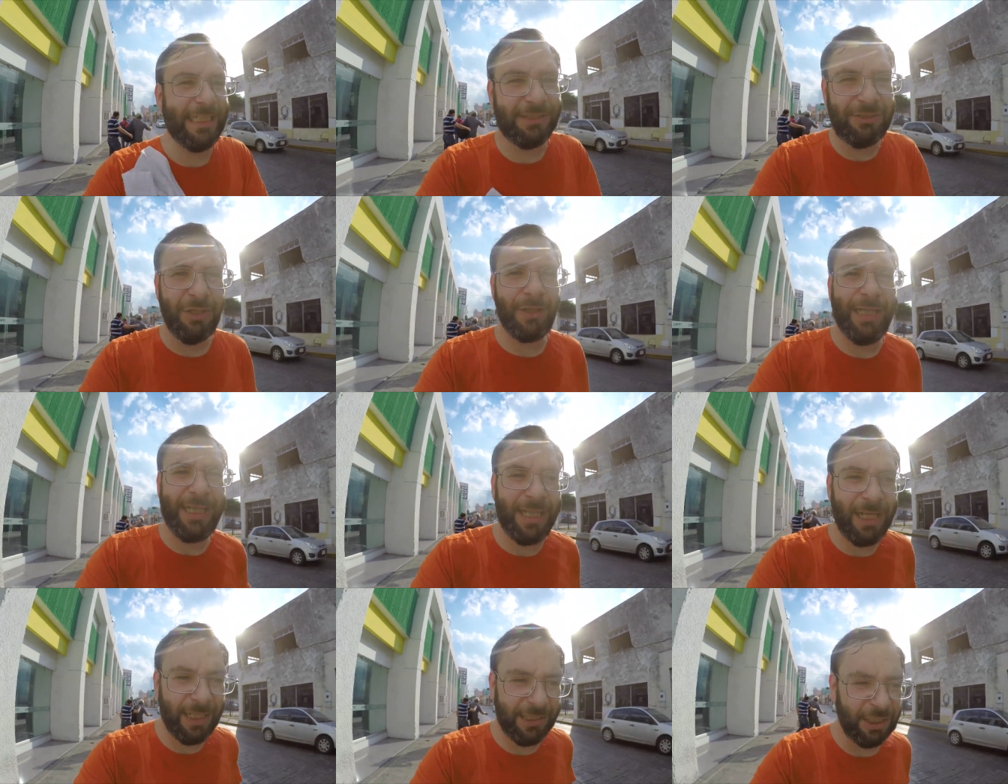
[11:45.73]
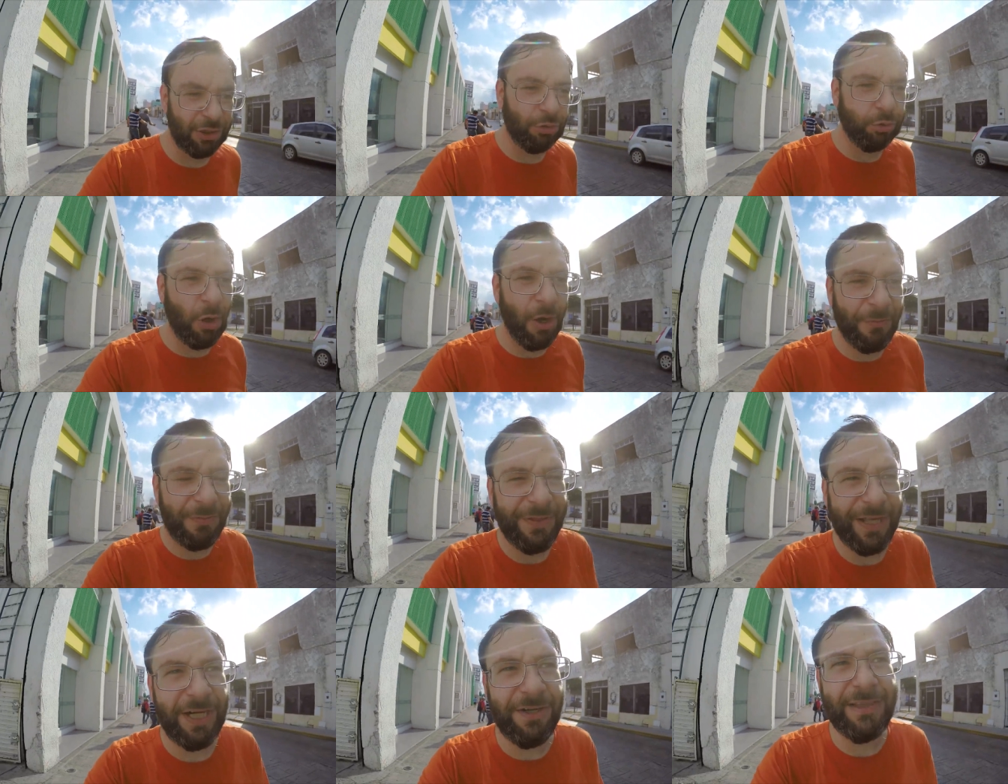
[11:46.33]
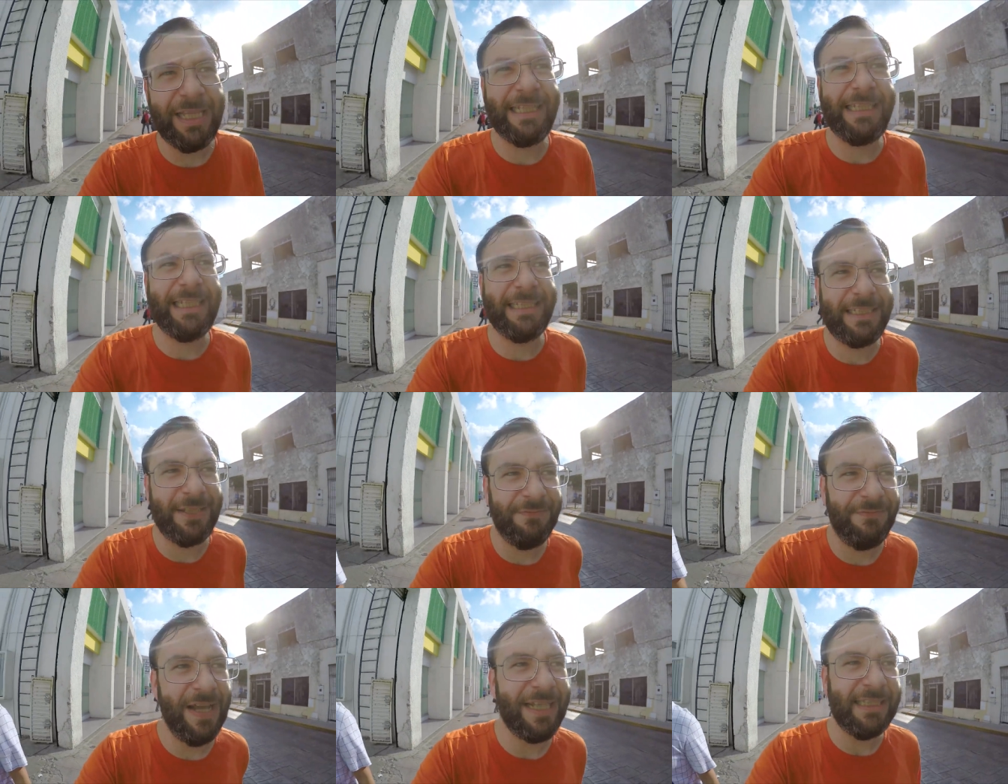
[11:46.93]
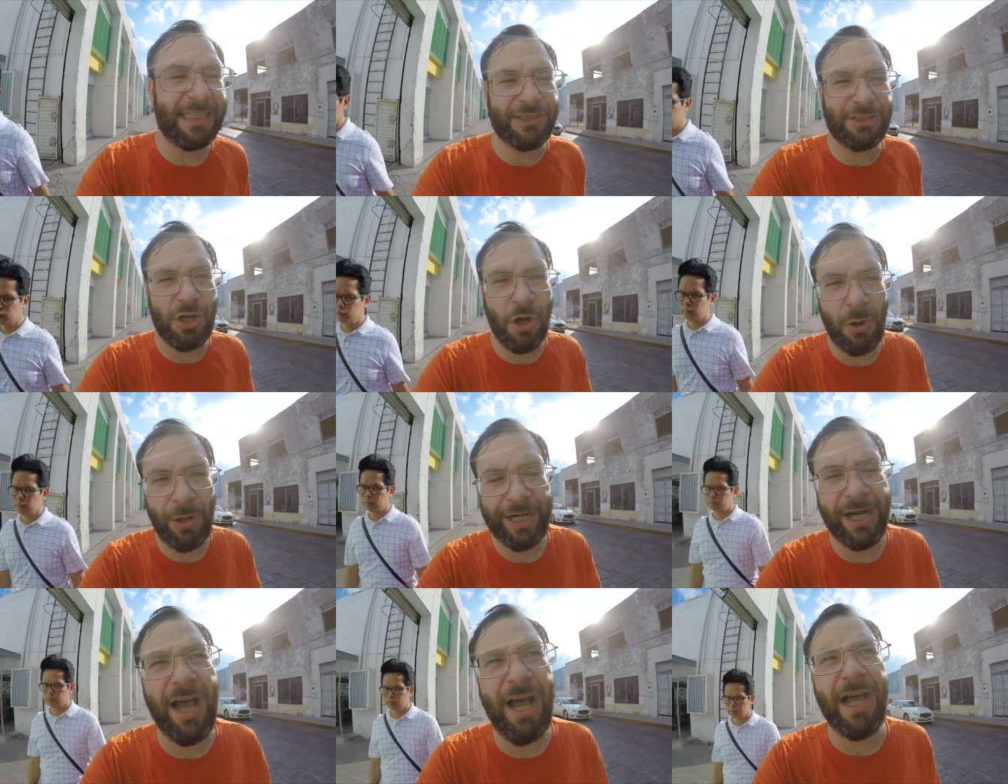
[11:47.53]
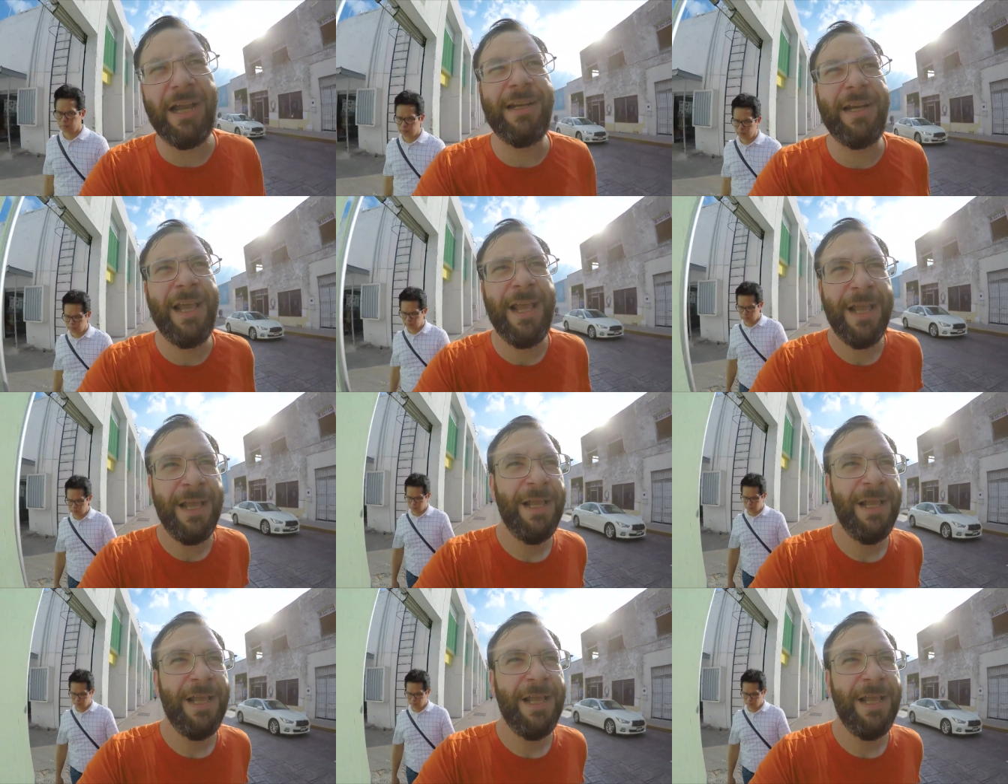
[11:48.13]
There's only the, the twelfth year that this event is going on.